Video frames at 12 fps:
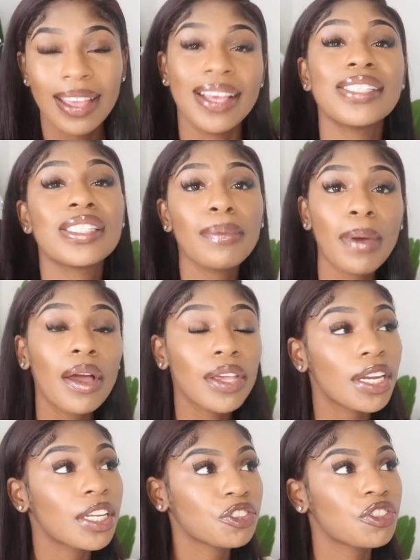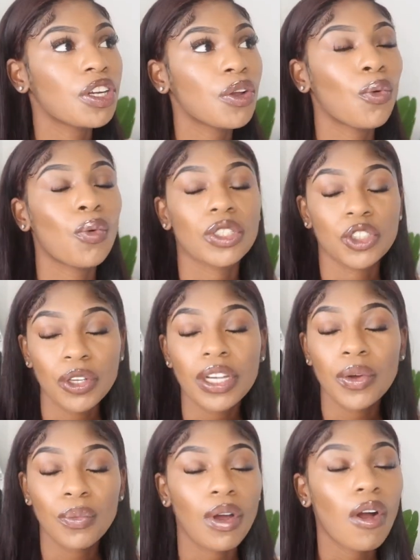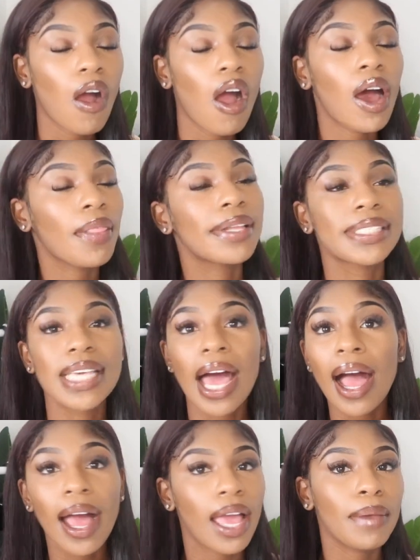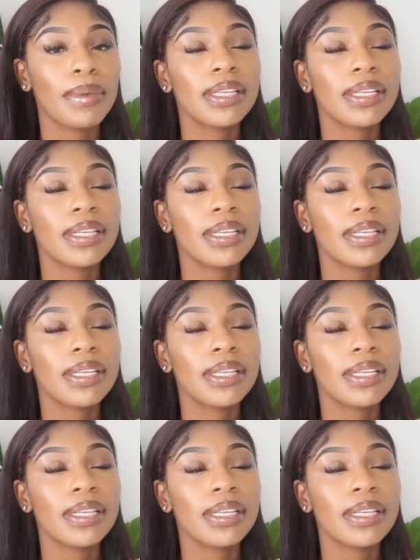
It's about getting treated well all the time.